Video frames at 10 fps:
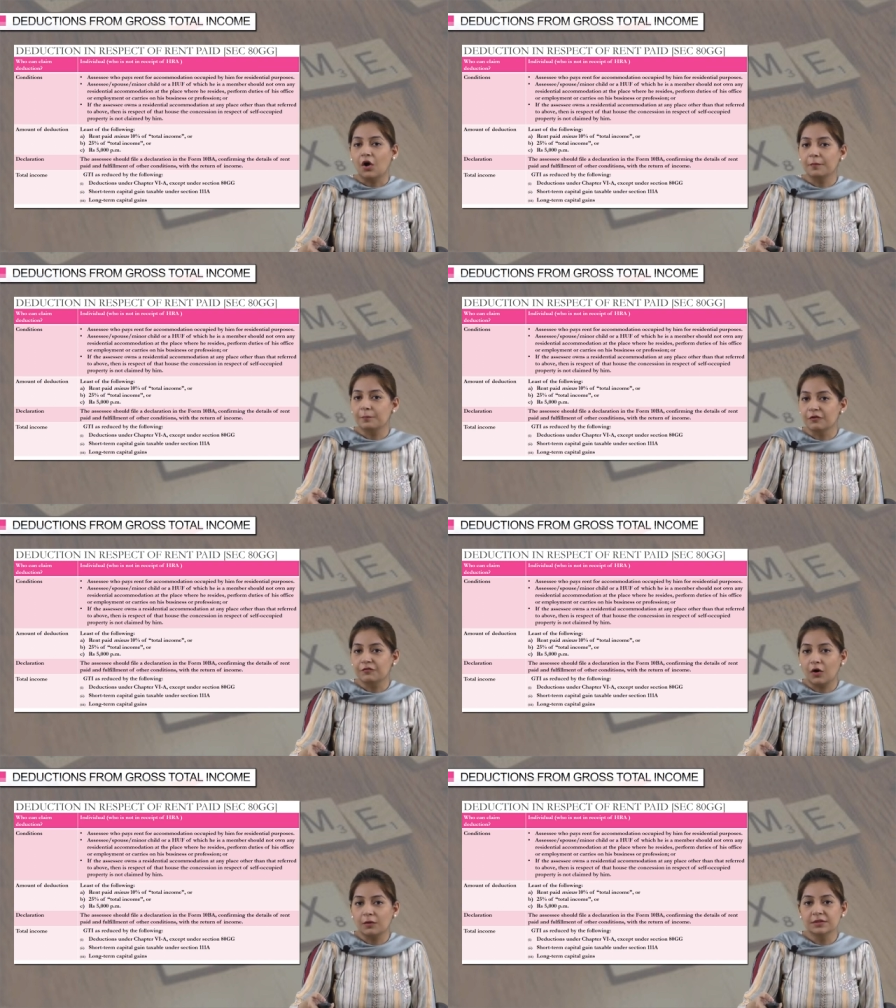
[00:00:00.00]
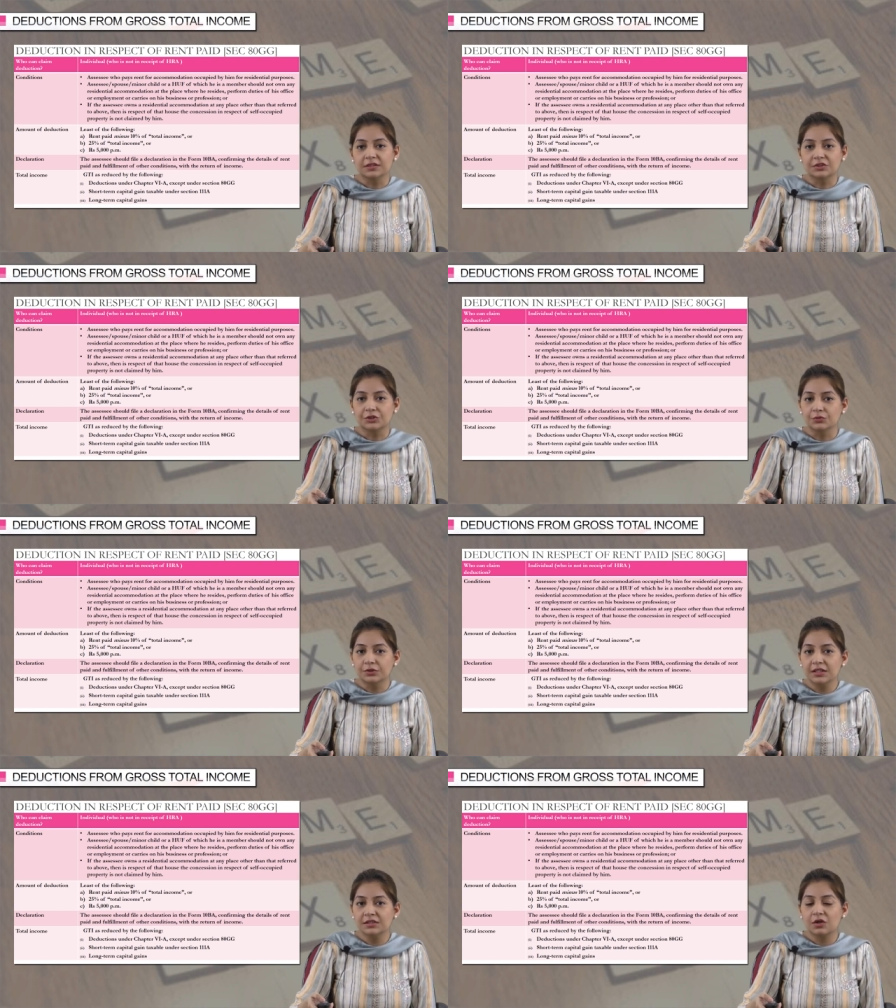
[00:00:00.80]
or perform his
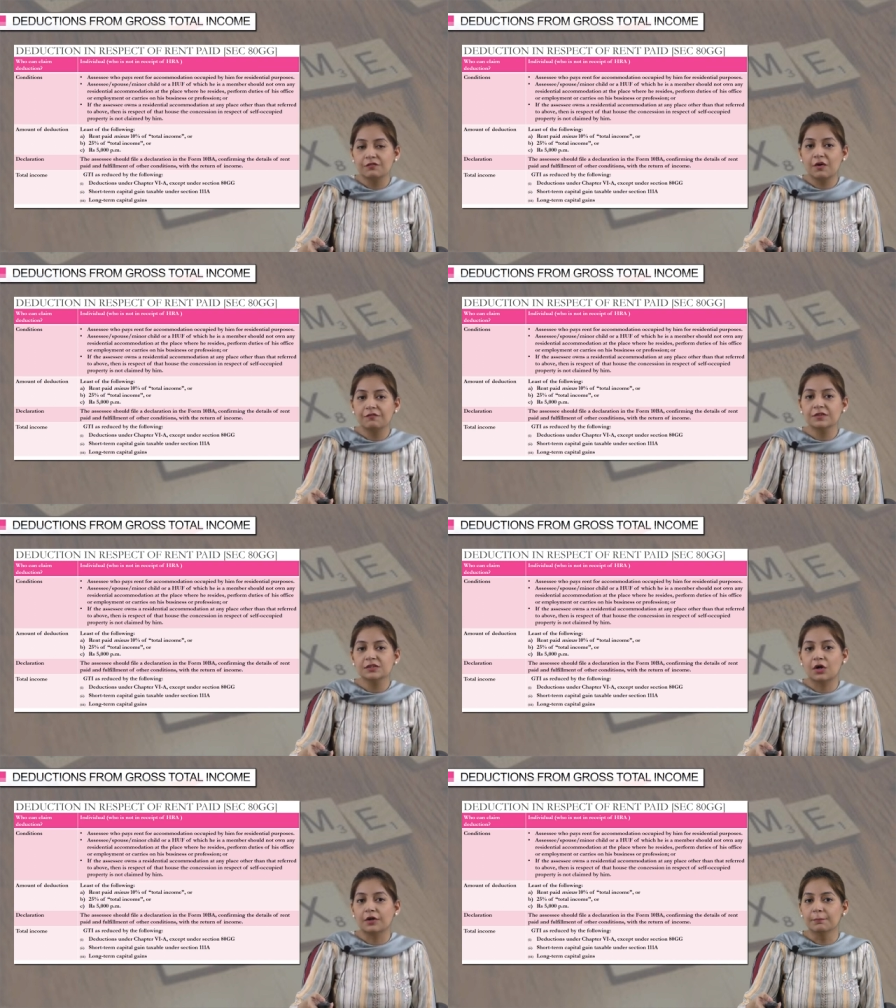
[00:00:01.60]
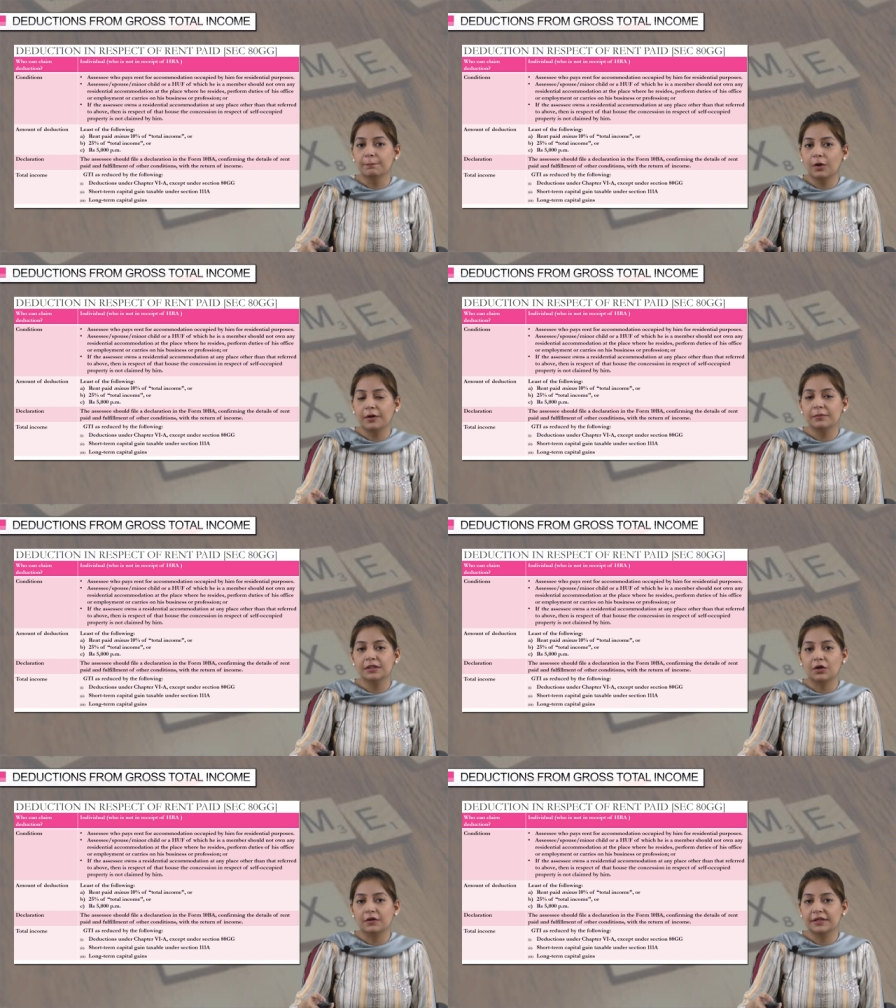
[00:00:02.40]
duties of office or
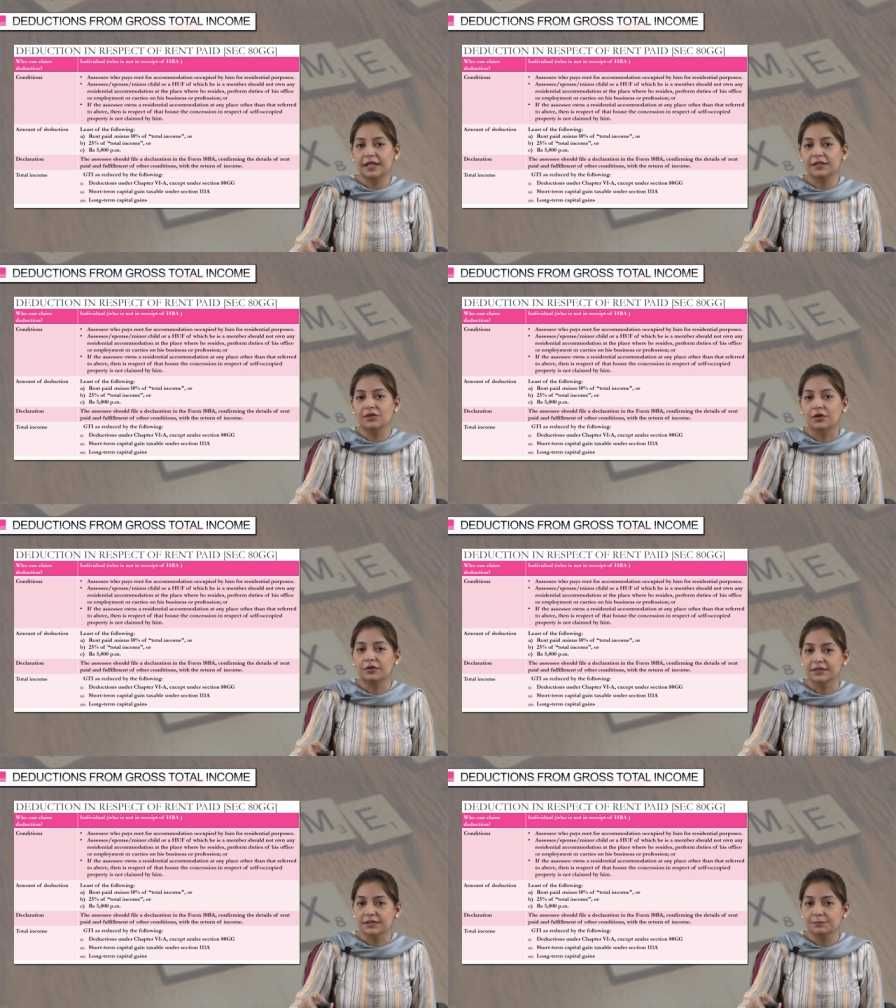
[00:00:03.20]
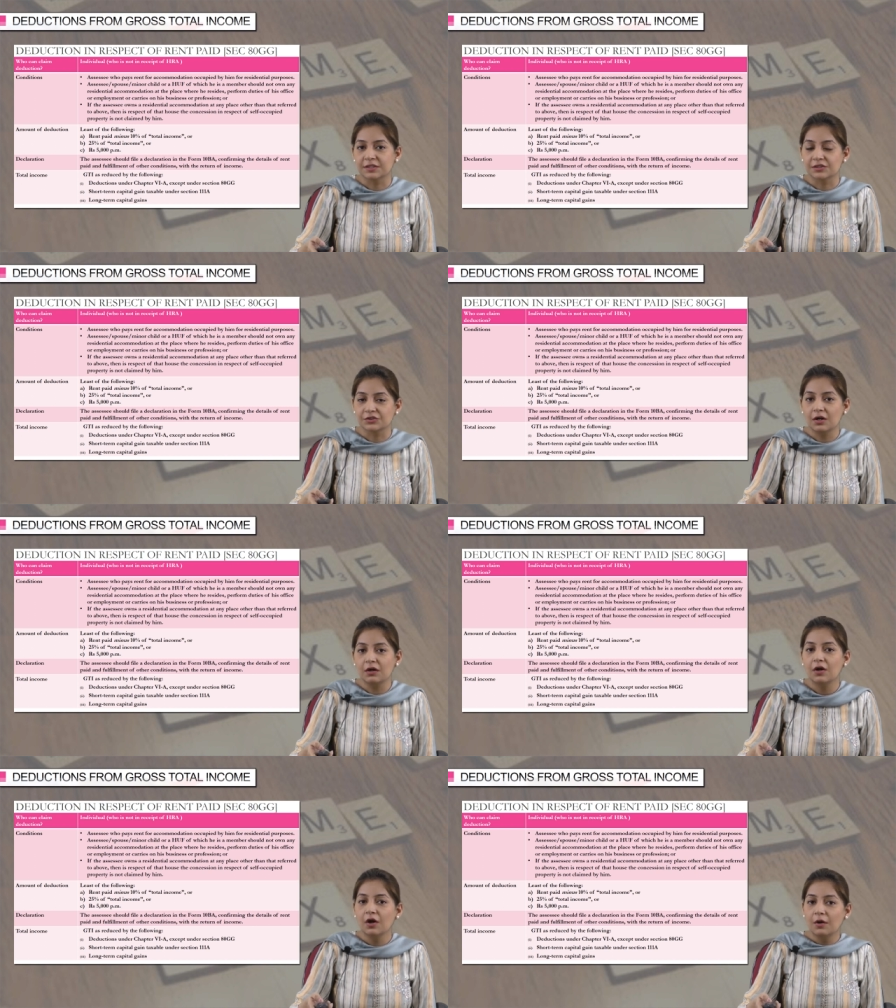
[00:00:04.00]
employment or carry on his business
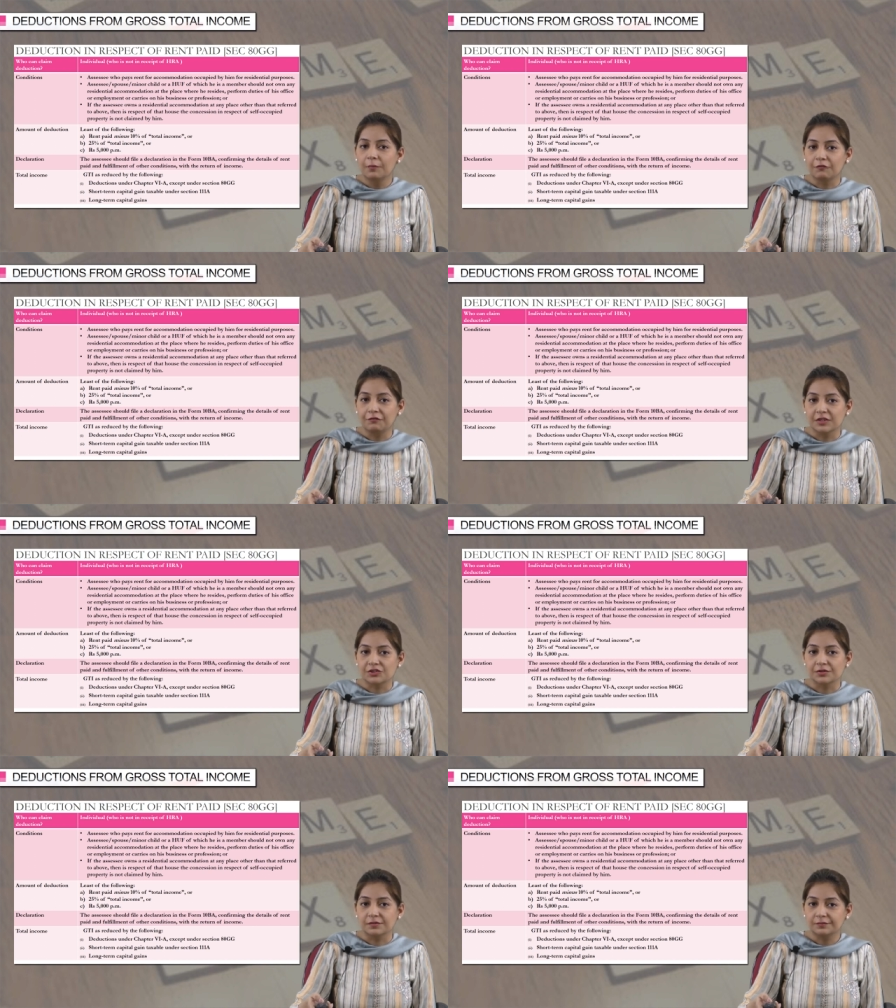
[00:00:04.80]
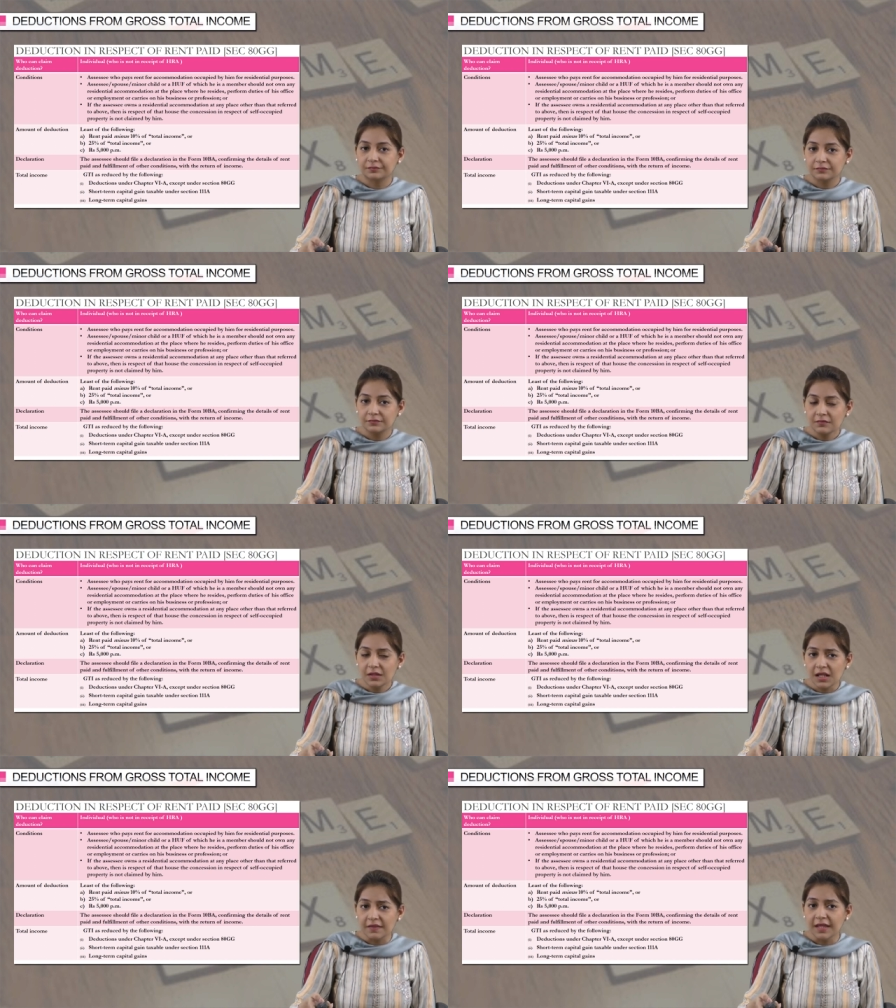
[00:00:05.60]
or profession.
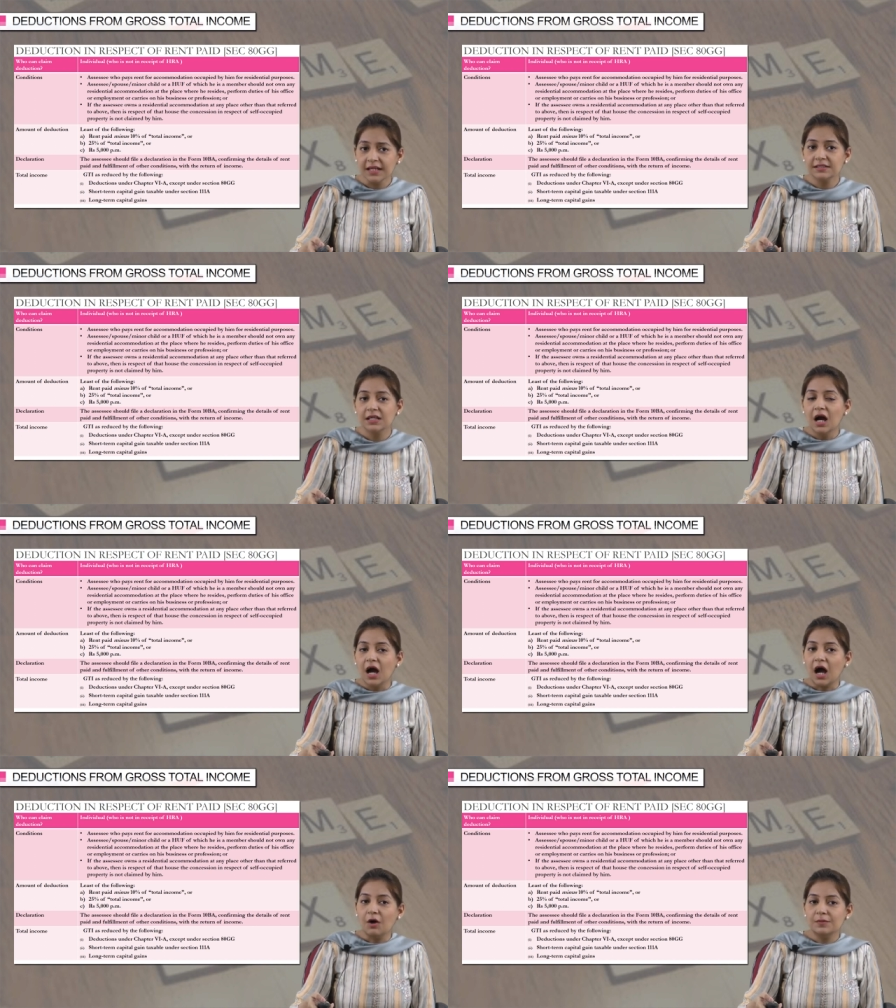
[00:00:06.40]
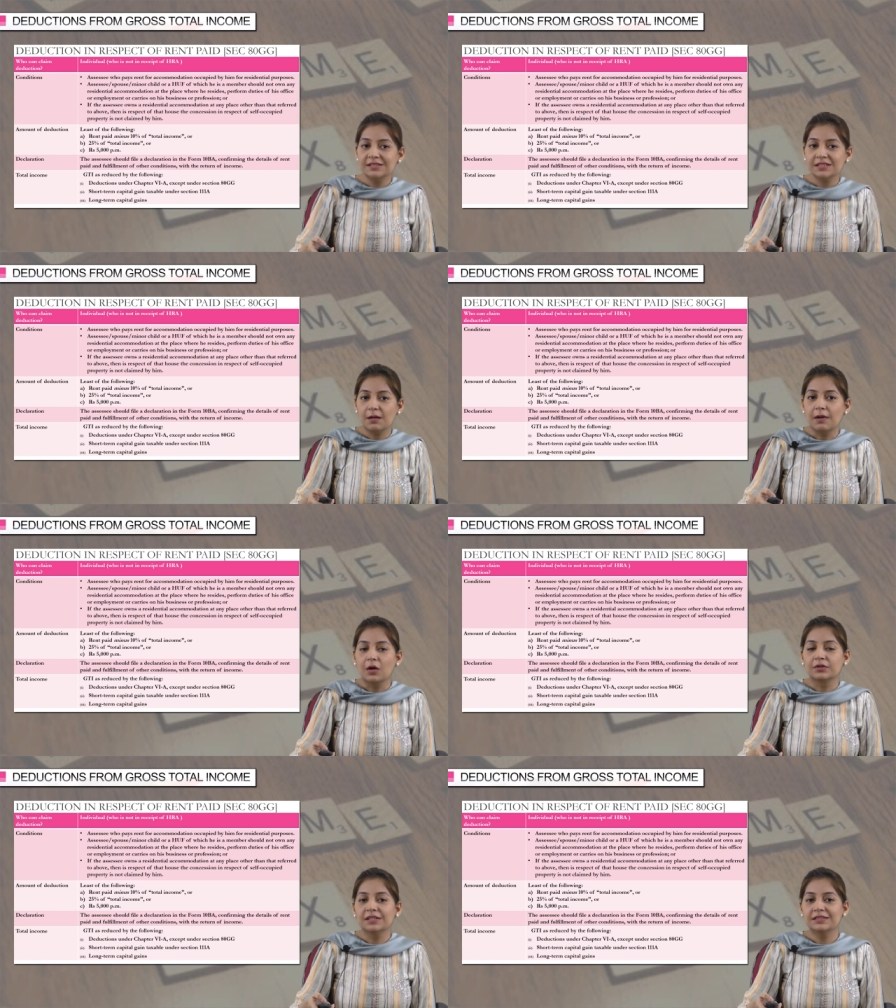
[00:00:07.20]
Next, how much
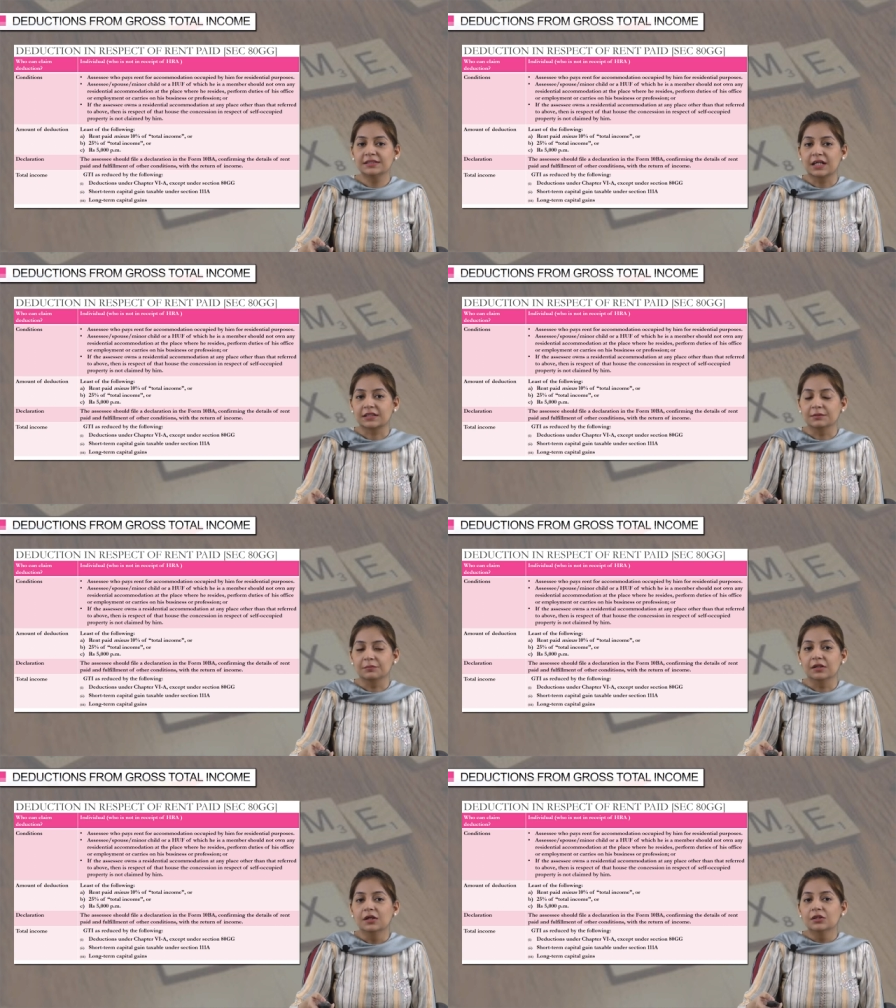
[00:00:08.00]
amount is deductible.